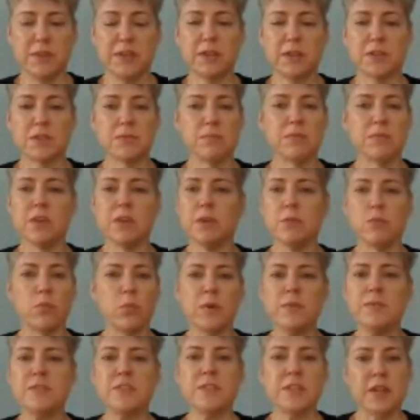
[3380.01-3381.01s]
because
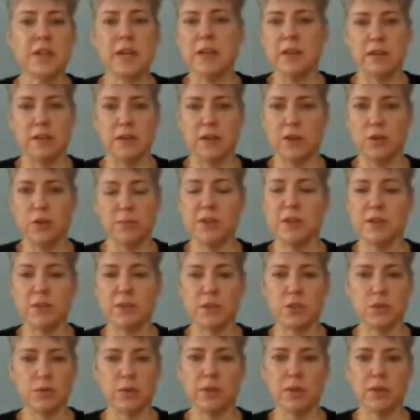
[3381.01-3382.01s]
we've seen human
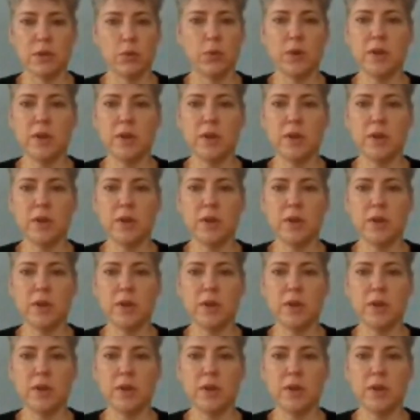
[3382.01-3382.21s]
history,